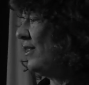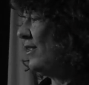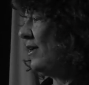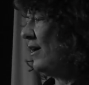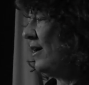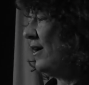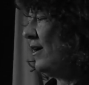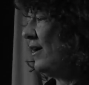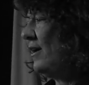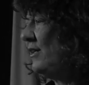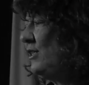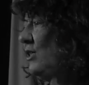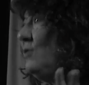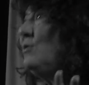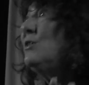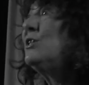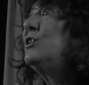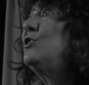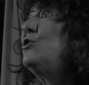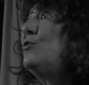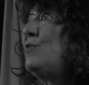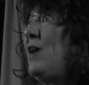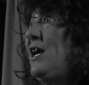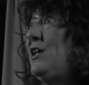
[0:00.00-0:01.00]
The, uh, she was
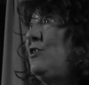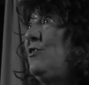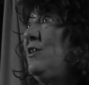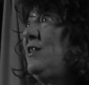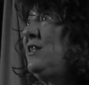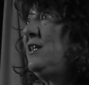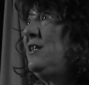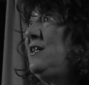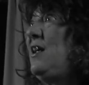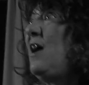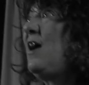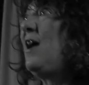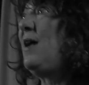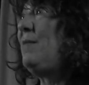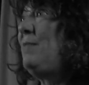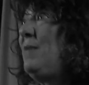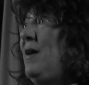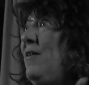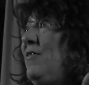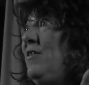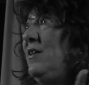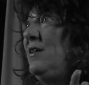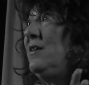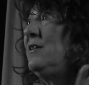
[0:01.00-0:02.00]
the director at the time
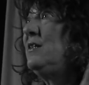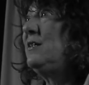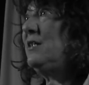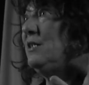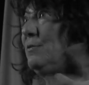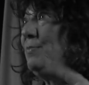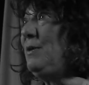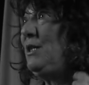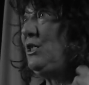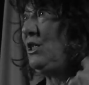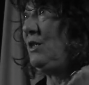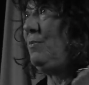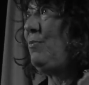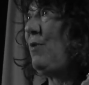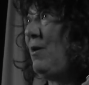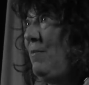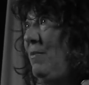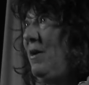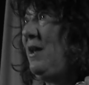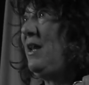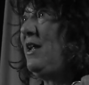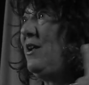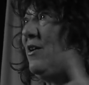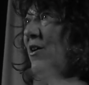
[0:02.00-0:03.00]
of the speech
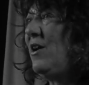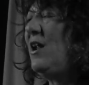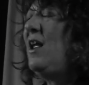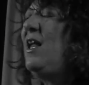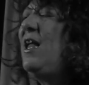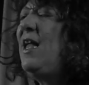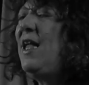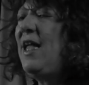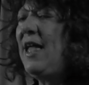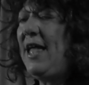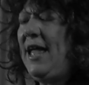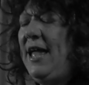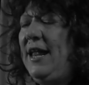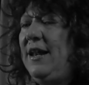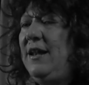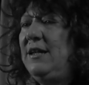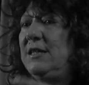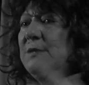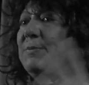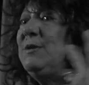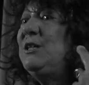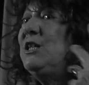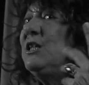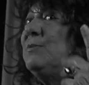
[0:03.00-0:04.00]
department here, and
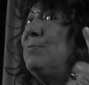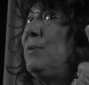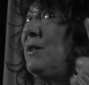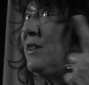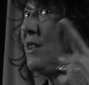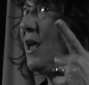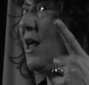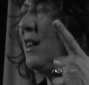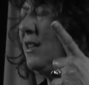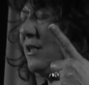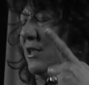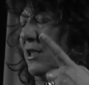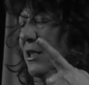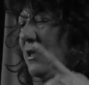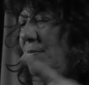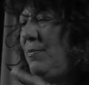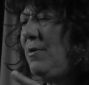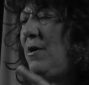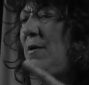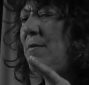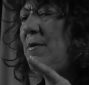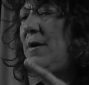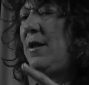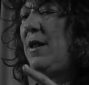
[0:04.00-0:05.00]
the speech pathology
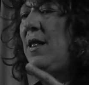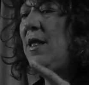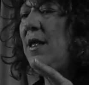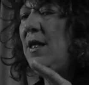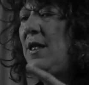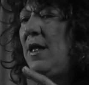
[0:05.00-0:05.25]
department.